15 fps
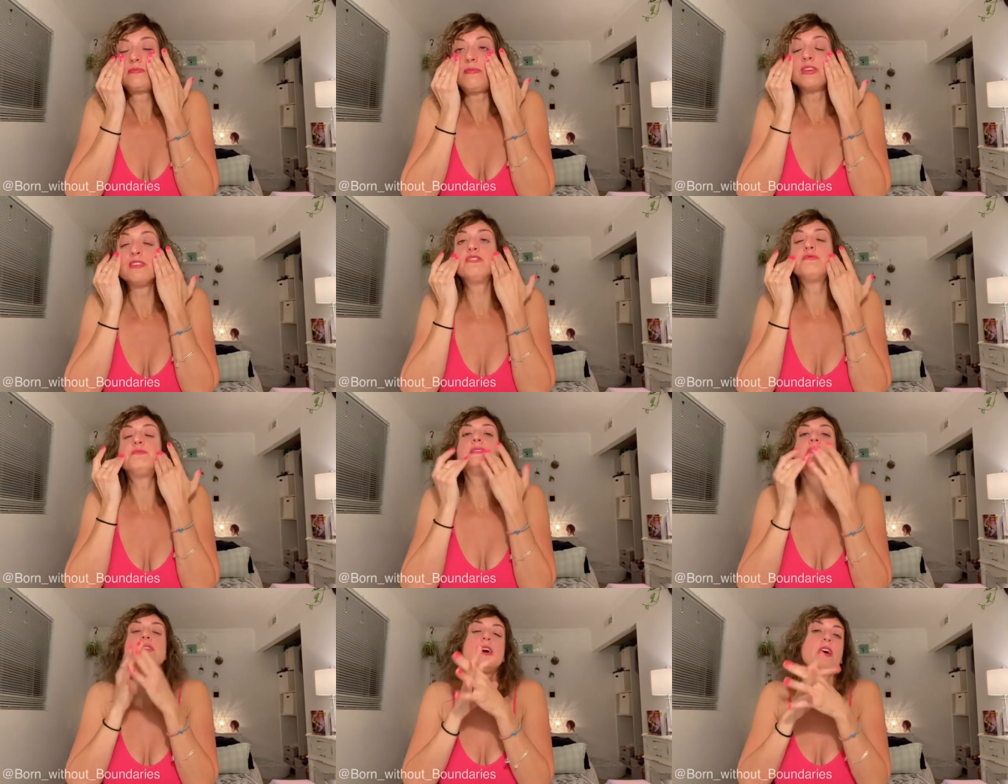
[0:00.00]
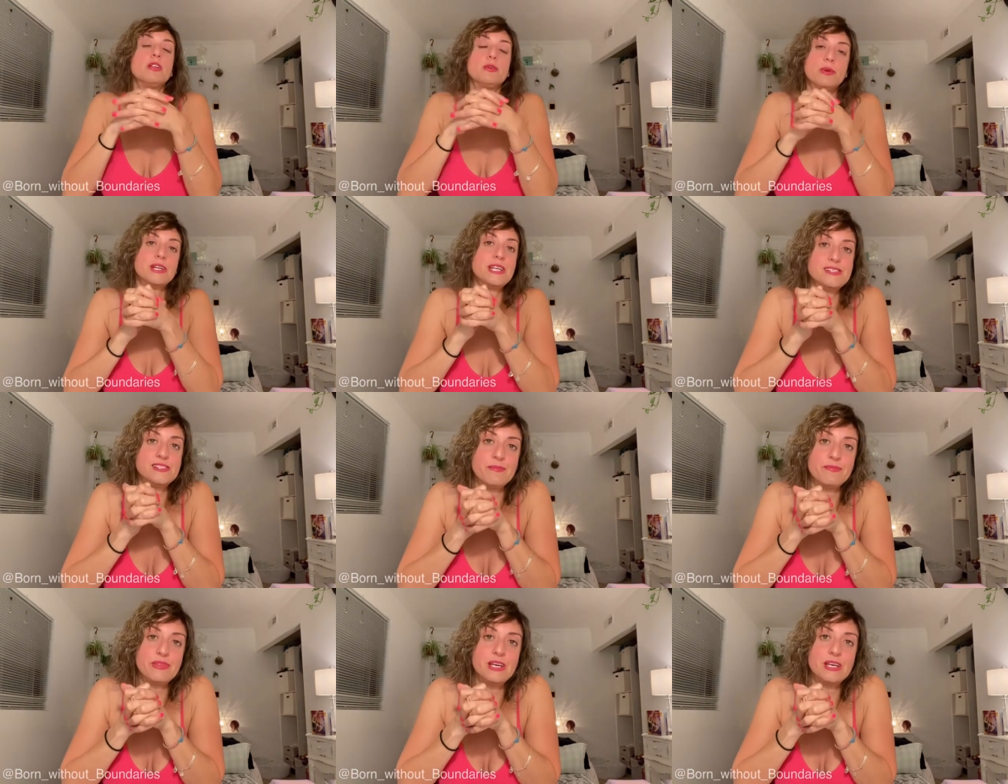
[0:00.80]
you've been tolerating
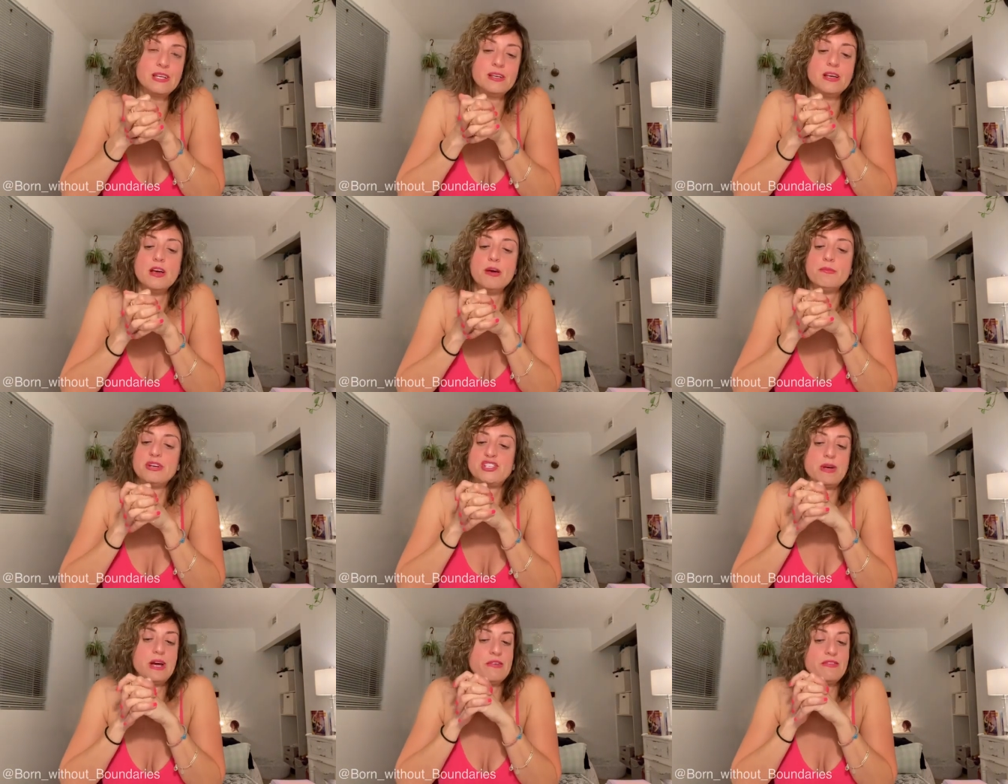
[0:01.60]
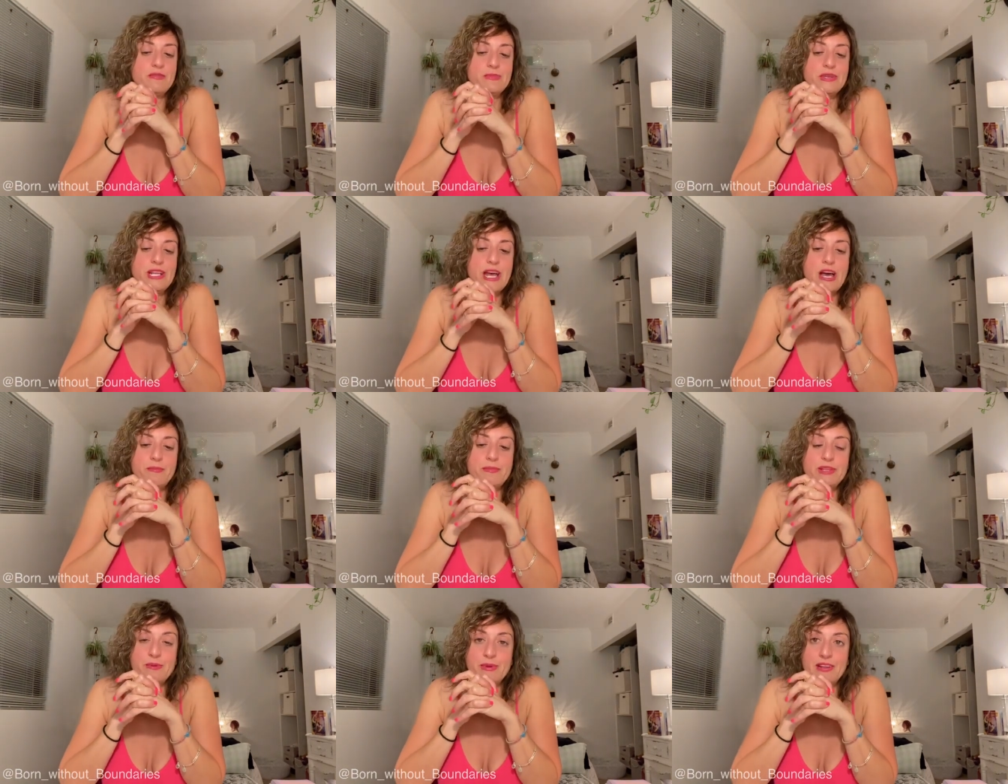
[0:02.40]
something, but you haven't been
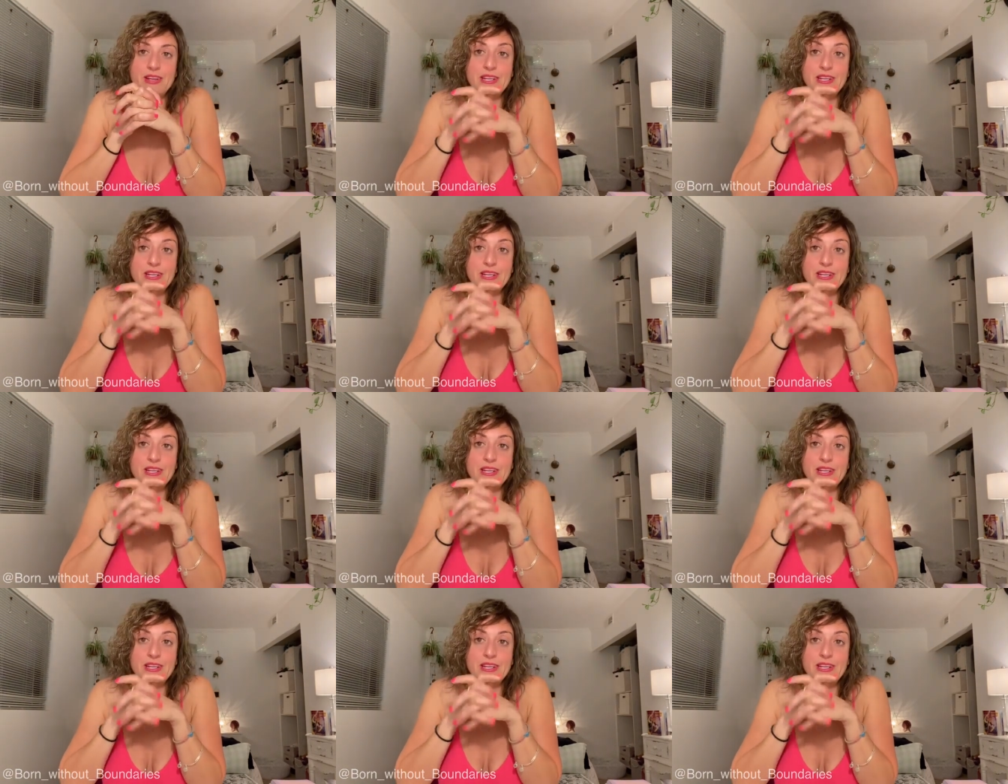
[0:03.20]
happy about